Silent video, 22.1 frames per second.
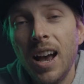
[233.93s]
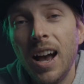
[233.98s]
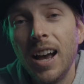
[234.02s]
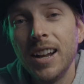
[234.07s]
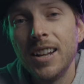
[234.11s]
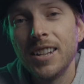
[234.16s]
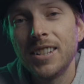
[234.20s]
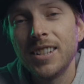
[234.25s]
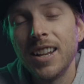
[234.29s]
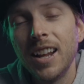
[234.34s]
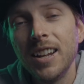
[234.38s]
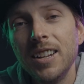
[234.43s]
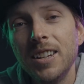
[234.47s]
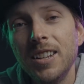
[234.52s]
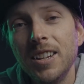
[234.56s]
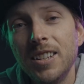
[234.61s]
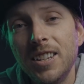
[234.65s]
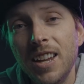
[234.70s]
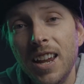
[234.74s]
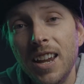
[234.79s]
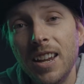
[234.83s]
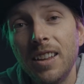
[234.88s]
I decided
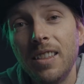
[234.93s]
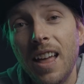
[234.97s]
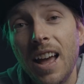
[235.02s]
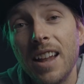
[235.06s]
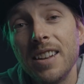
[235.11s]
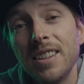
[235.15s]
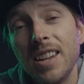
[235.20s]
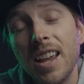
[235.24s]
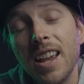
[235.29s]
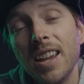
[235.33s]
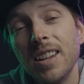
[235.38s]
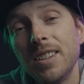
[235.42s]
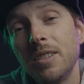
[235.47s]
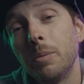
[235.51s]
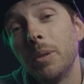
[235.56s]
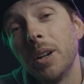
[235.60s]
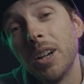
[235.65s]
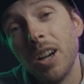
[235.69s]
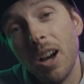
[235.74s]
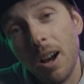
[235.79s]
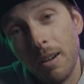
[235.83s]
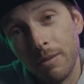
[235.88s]
to take that day to
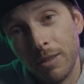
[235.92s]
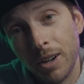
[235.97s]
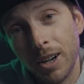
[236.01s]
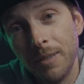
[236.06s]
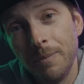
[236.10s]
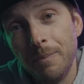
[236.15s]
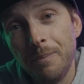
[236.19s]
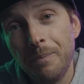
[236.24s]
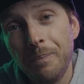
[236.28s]
recover.